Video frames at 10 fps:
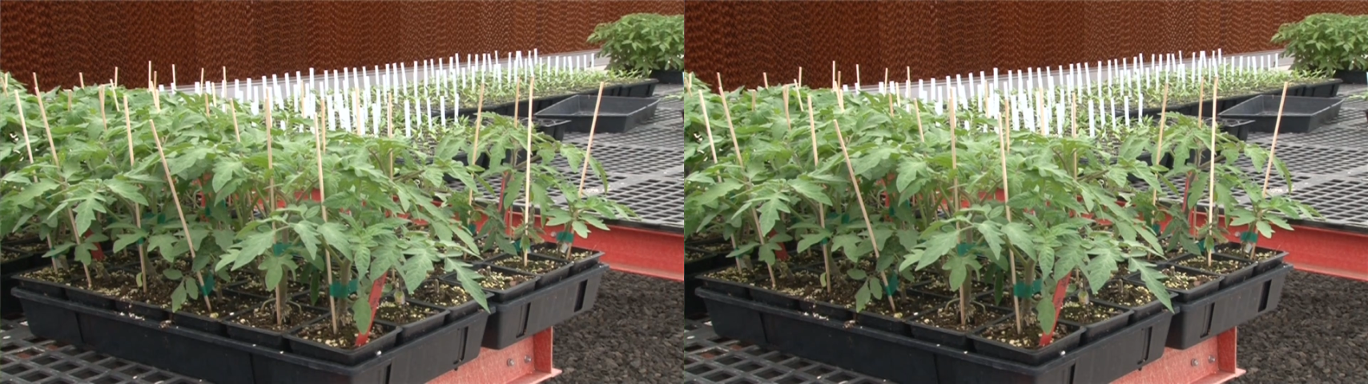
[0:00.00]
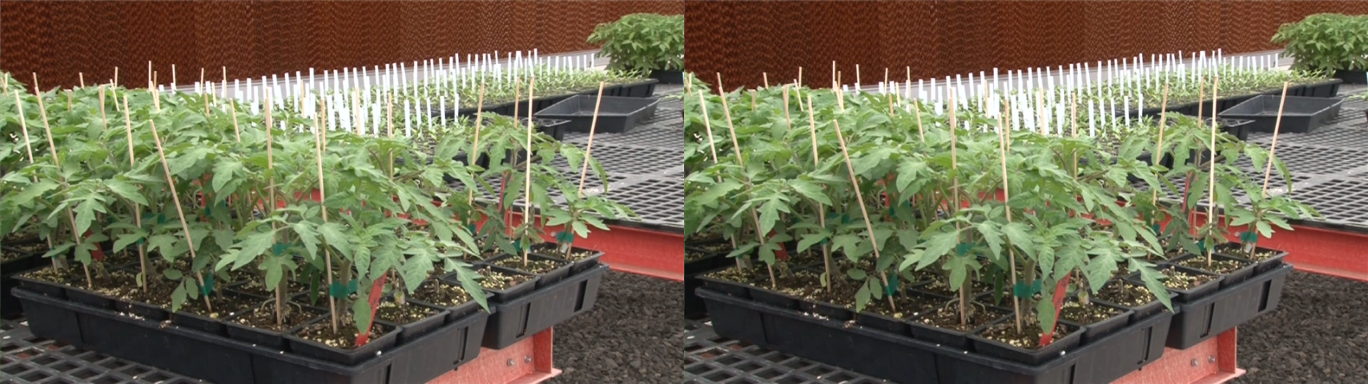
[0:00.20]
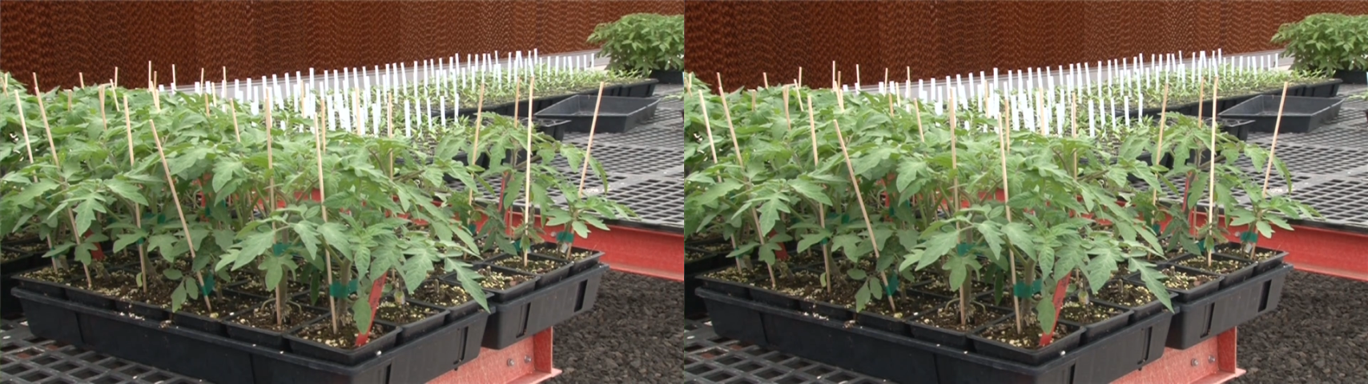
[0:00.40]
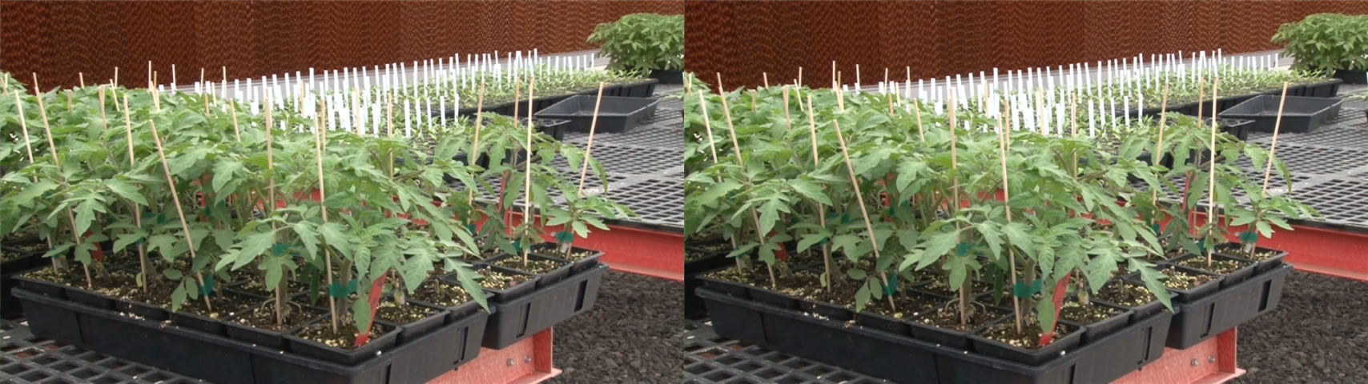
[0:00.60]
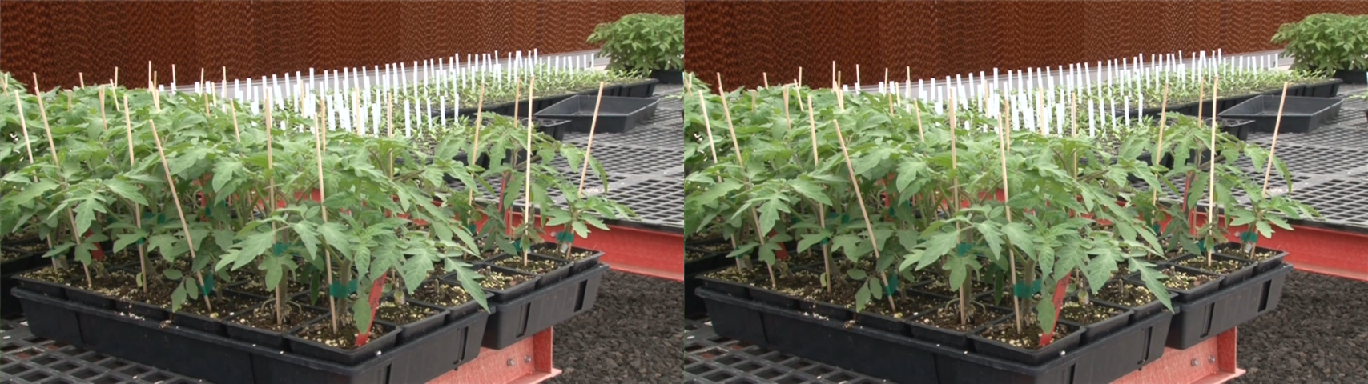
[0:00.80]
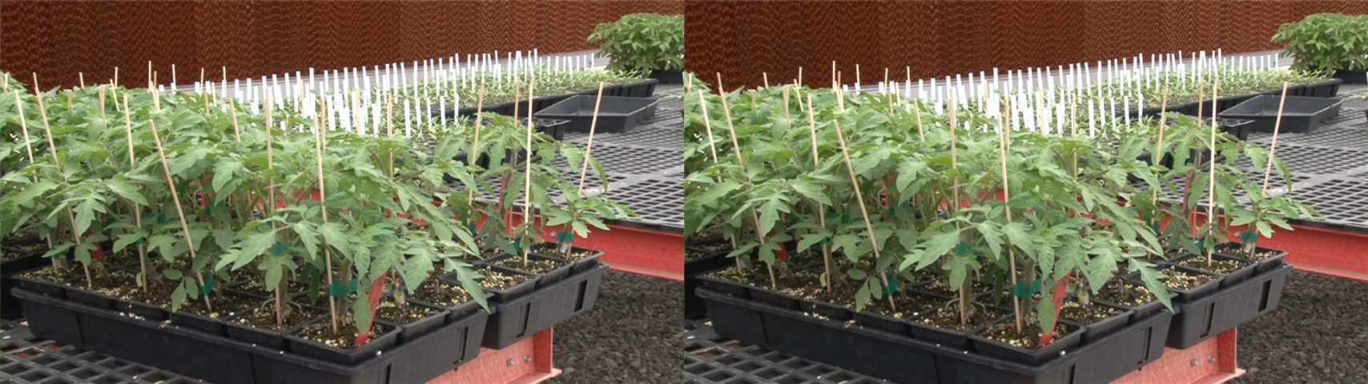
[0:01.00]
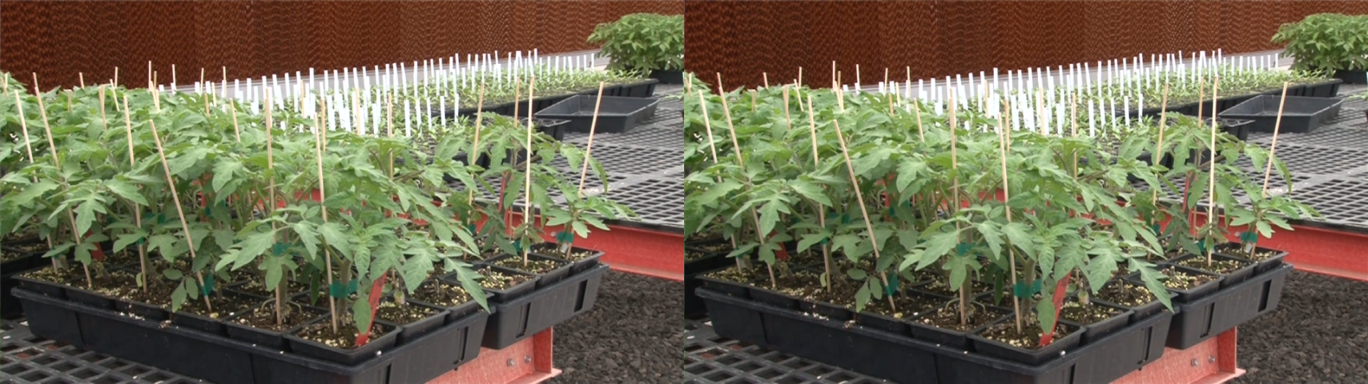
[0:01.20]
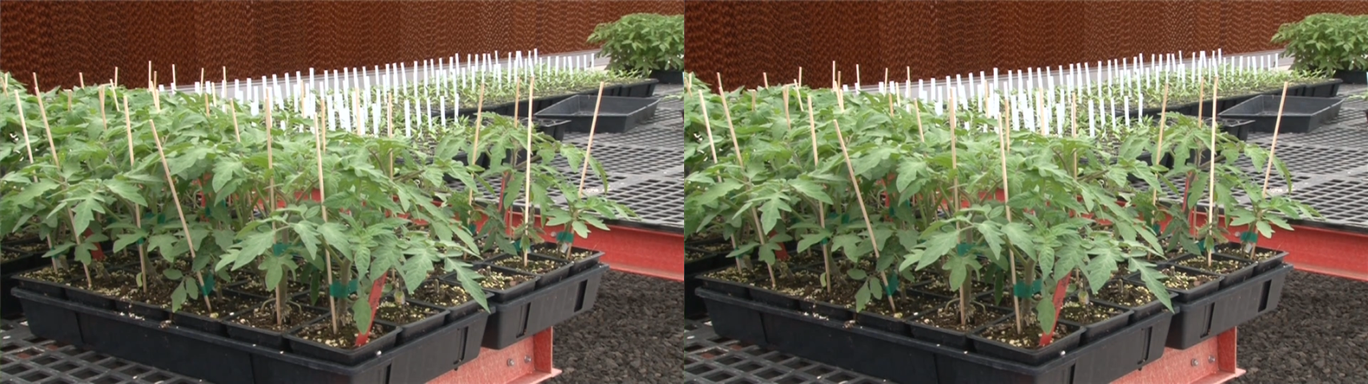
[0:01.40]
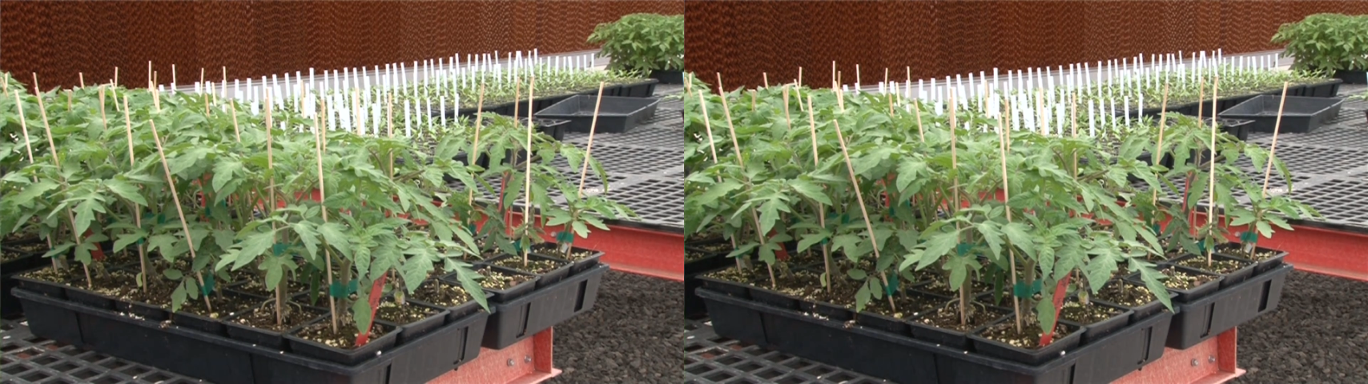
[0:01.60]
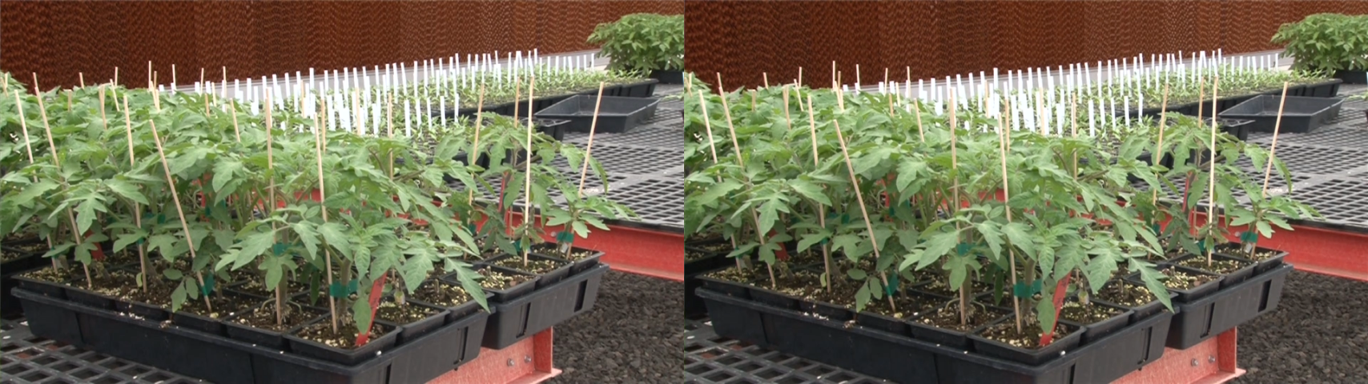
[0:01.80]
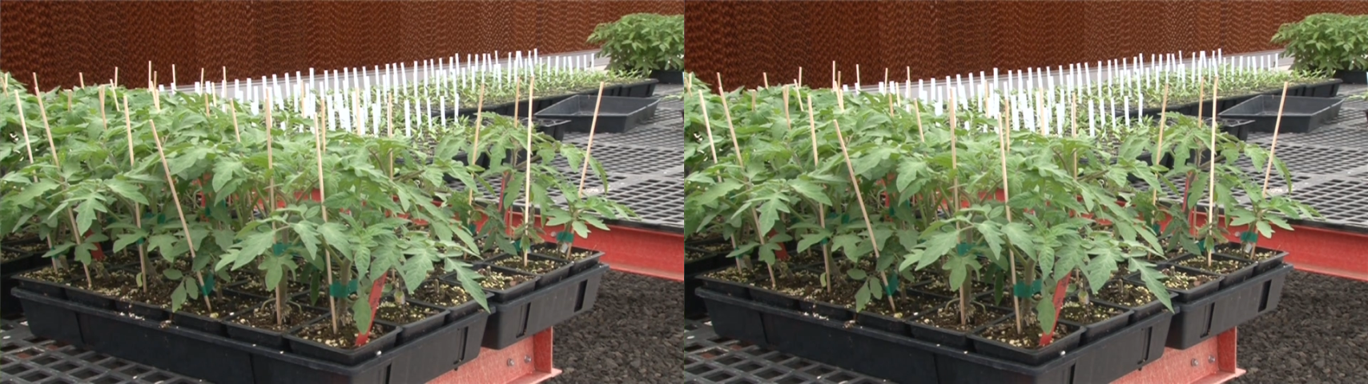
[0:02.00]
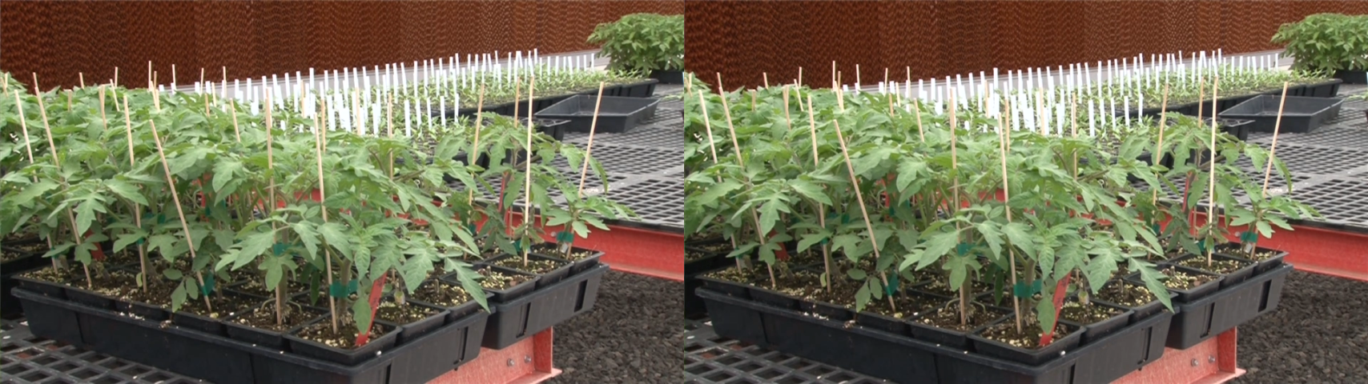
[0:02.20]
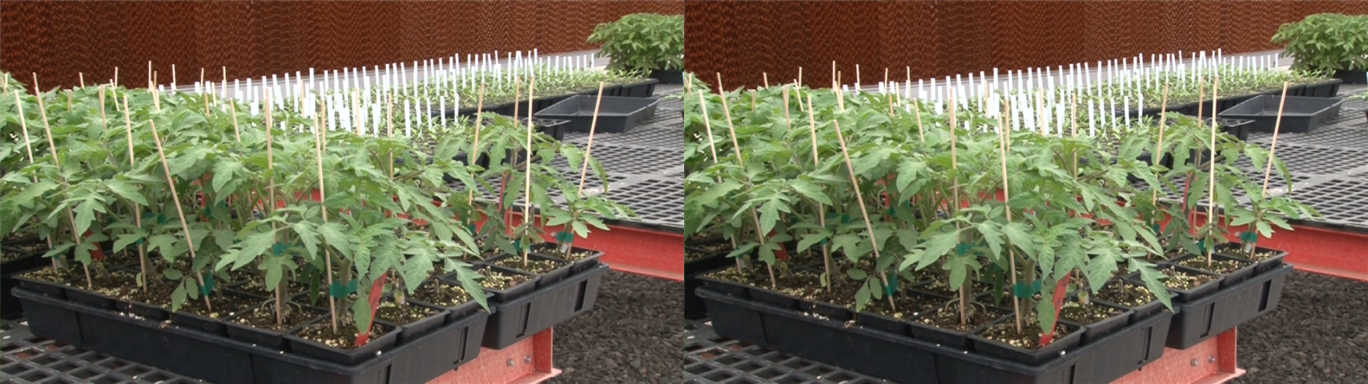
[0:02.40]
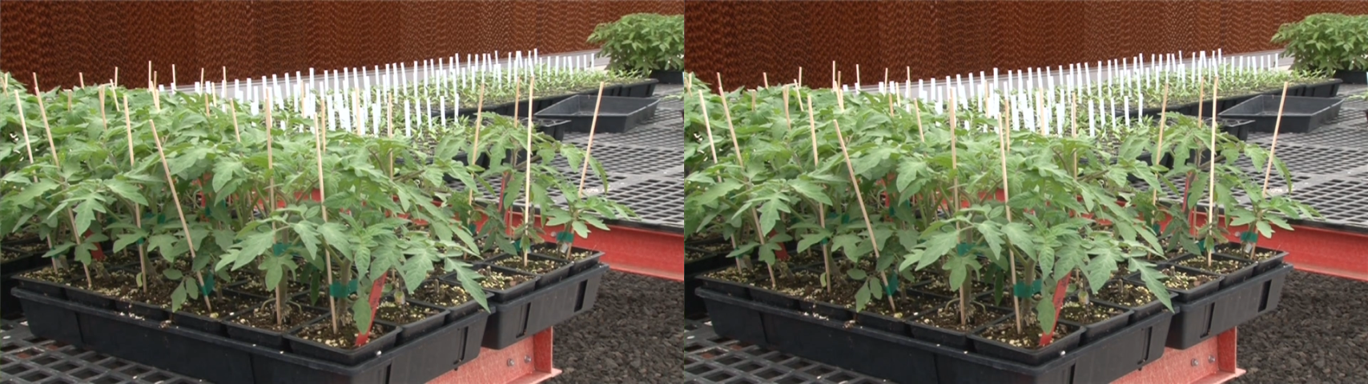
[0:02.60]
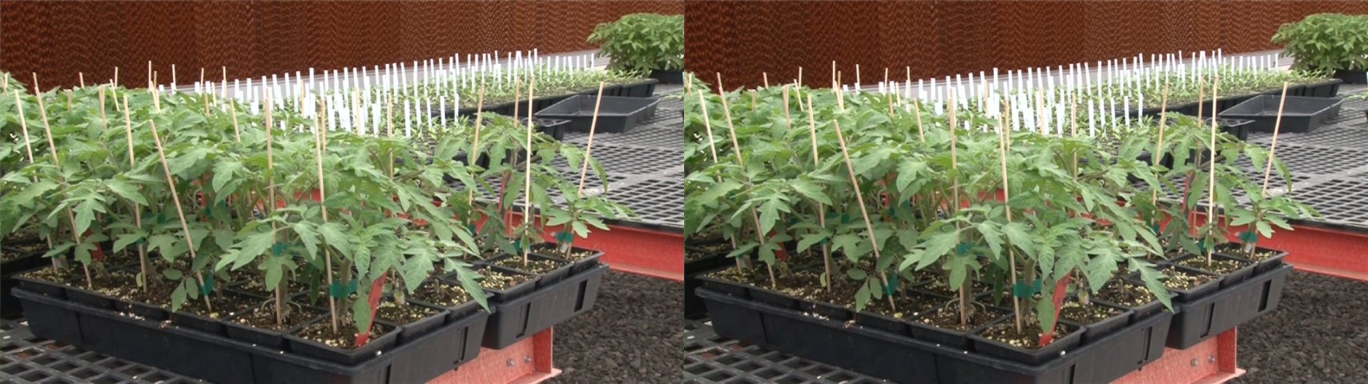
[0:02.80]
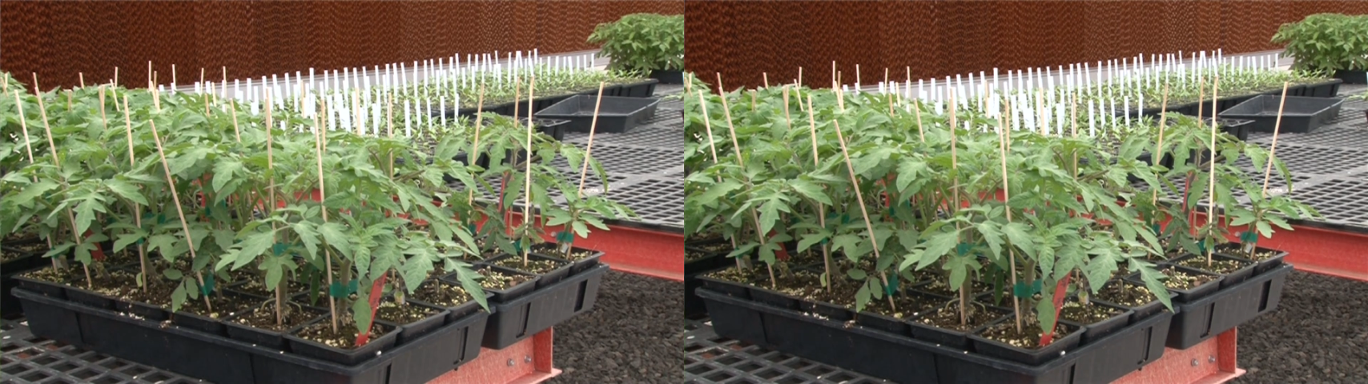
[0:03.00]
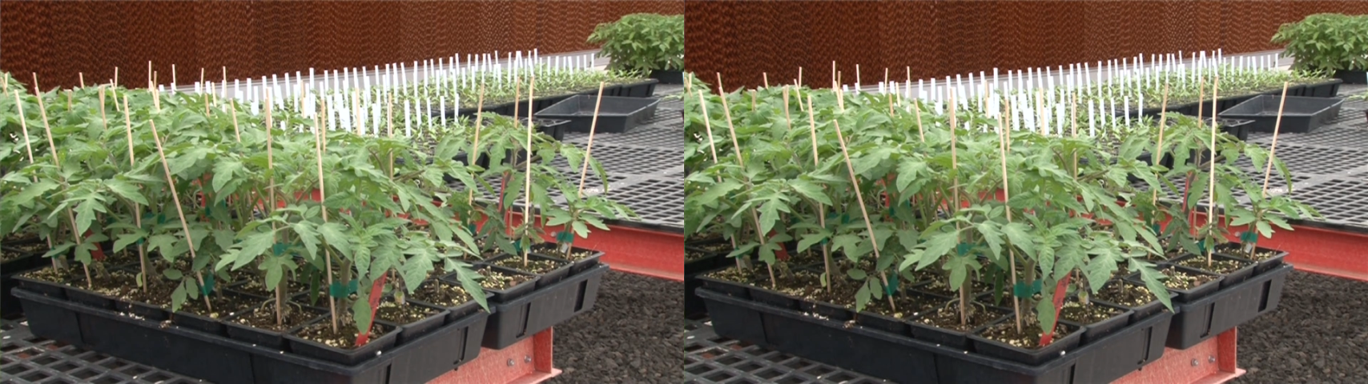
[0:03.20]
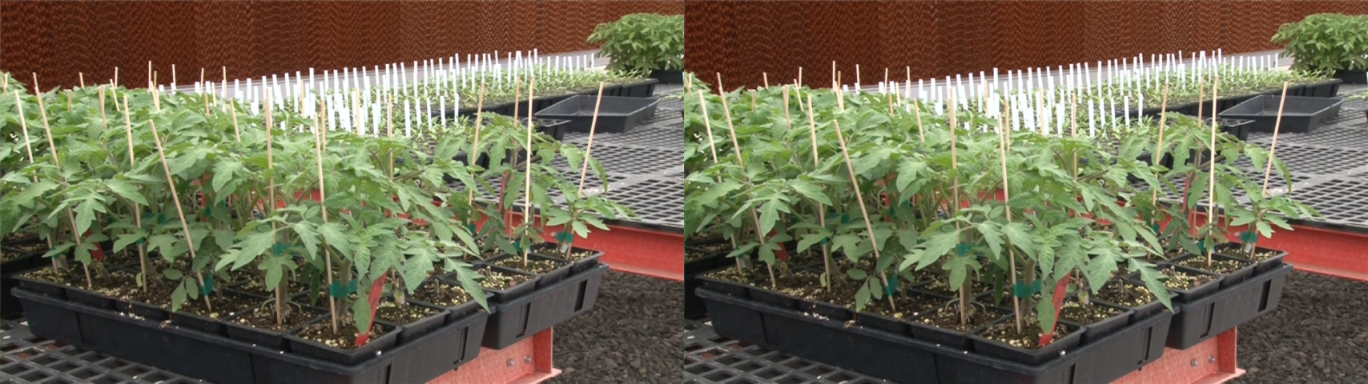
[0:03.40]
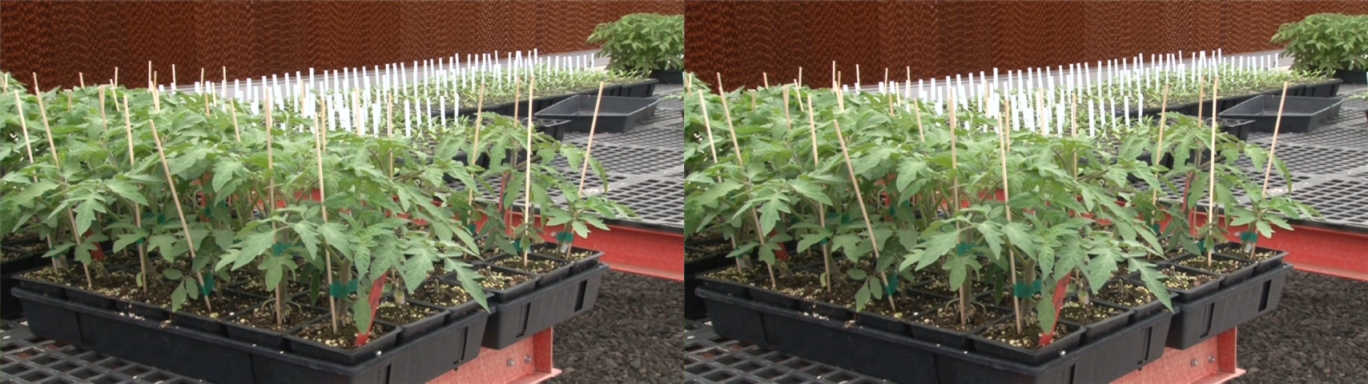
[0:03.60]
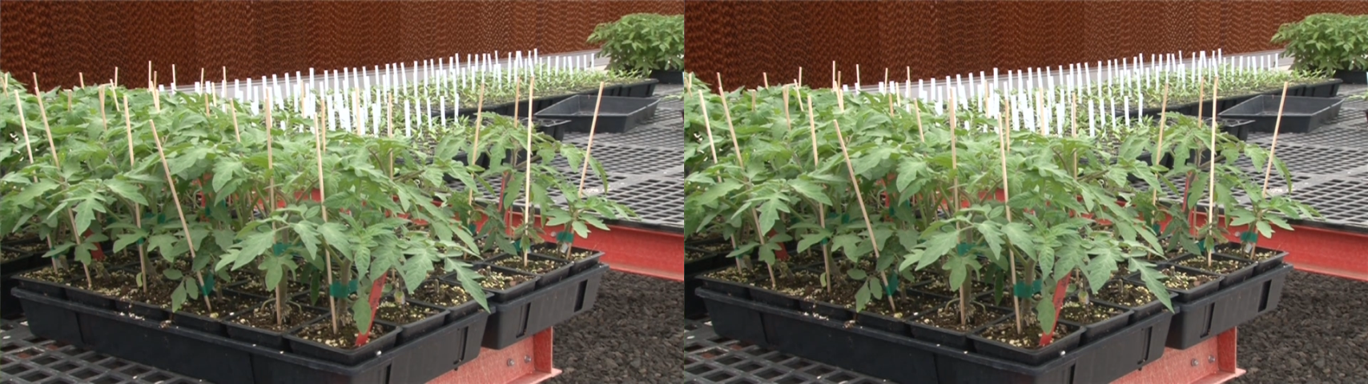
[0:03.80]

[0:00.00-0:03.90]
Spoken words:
[unreadable: no face in view]